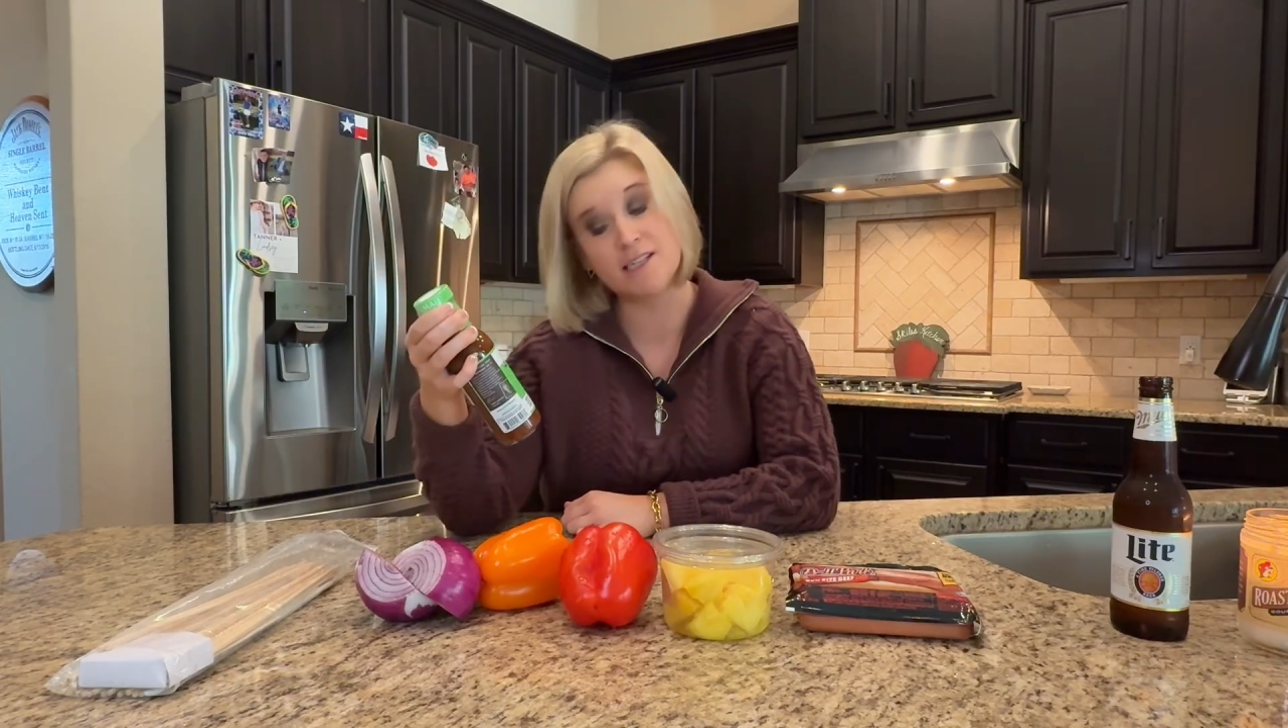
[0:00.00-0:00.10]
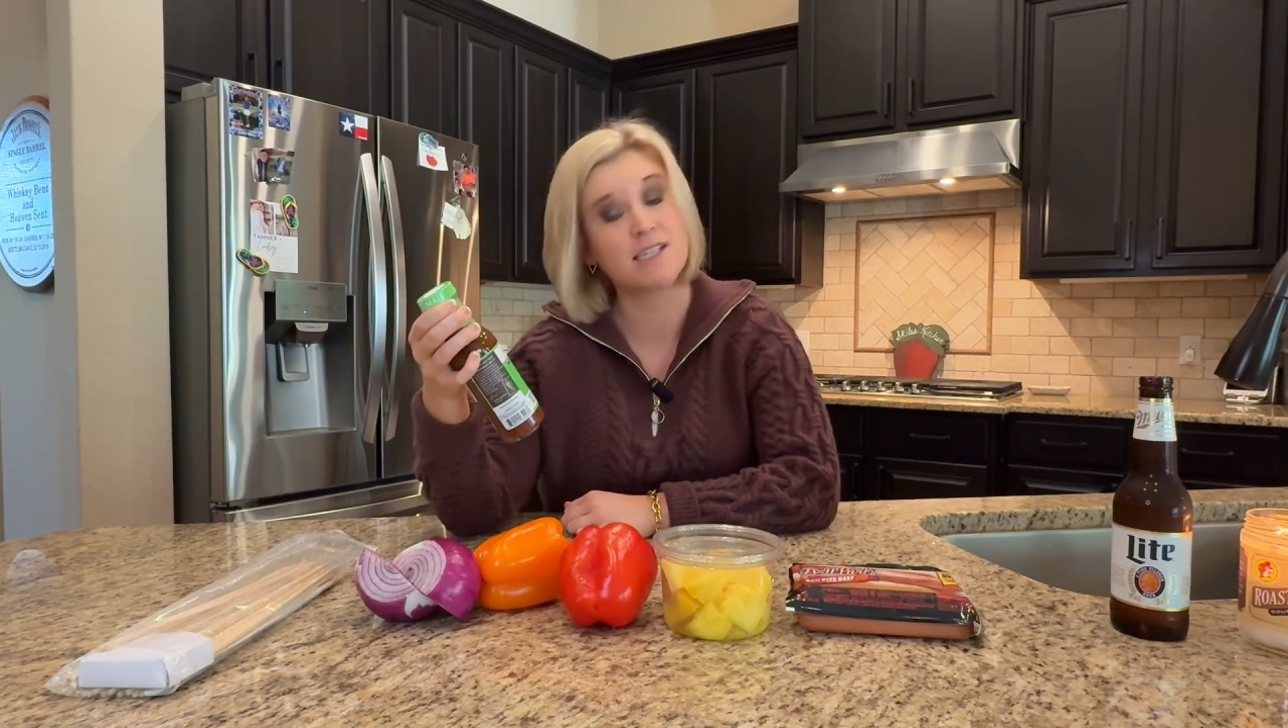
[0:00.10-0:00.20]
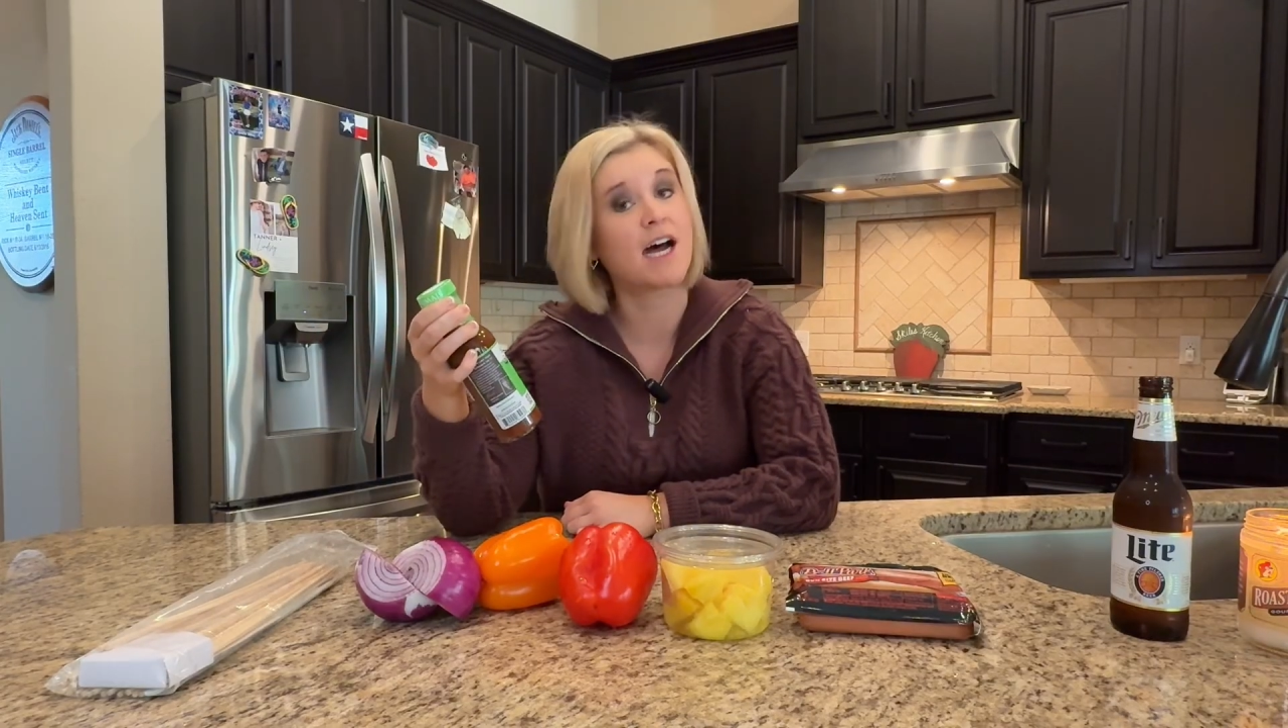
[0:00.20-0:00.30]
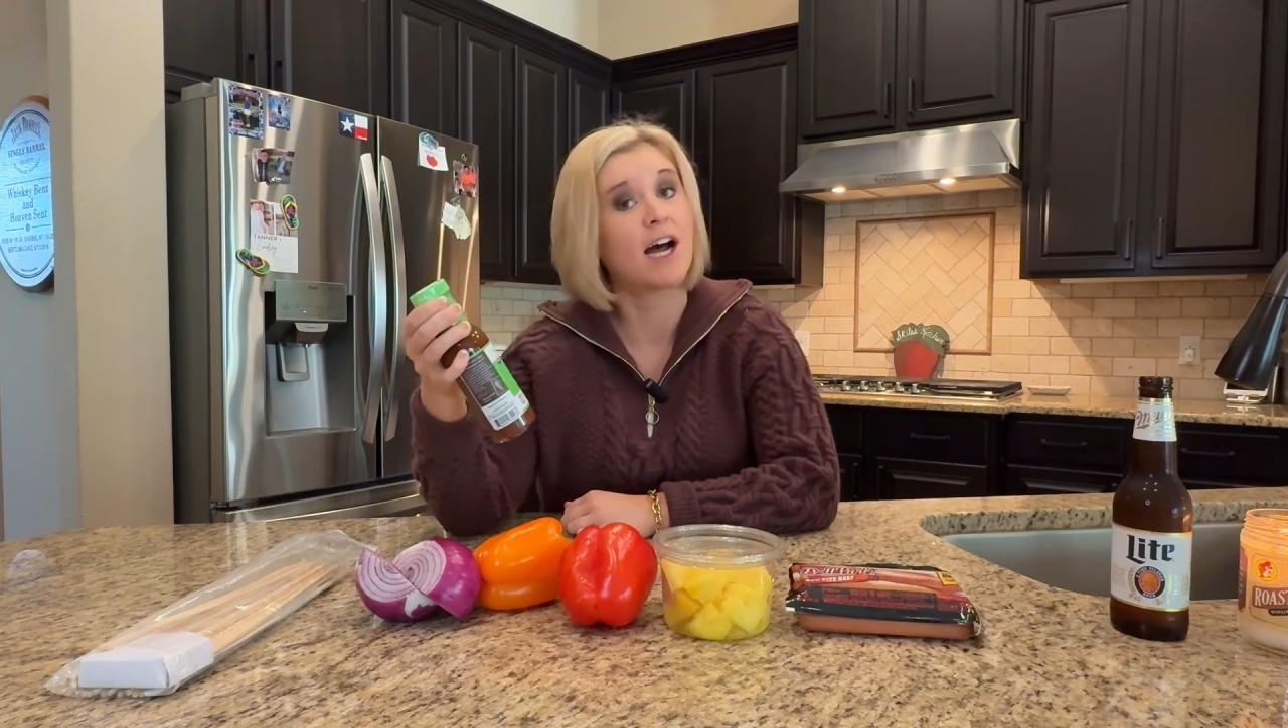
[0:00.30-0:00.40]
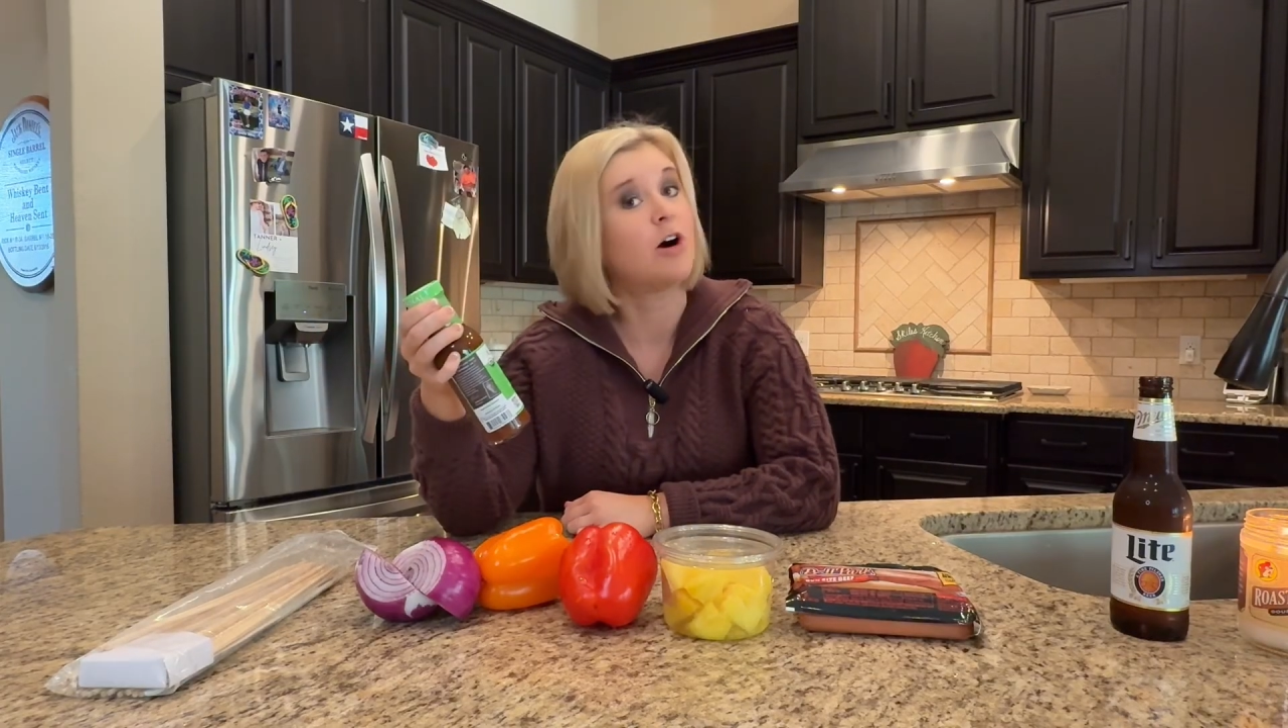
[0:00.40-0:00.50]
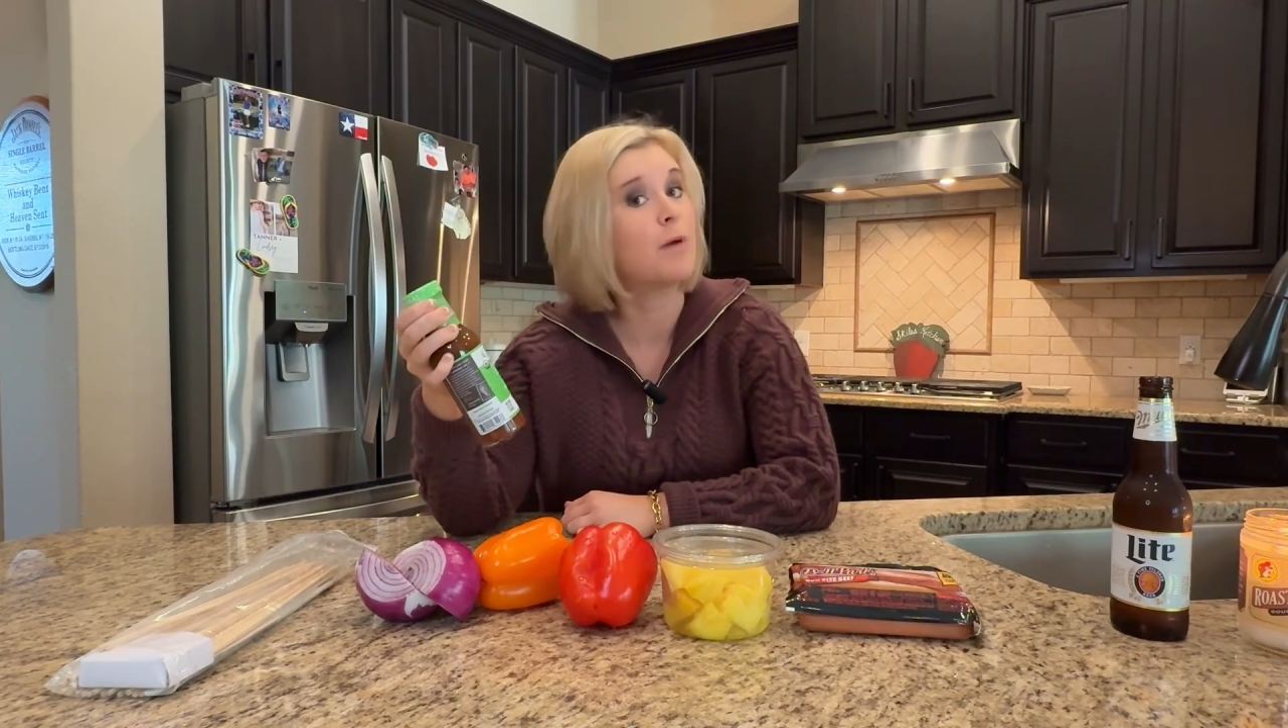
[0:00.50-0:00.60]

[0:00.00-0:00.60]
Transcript: style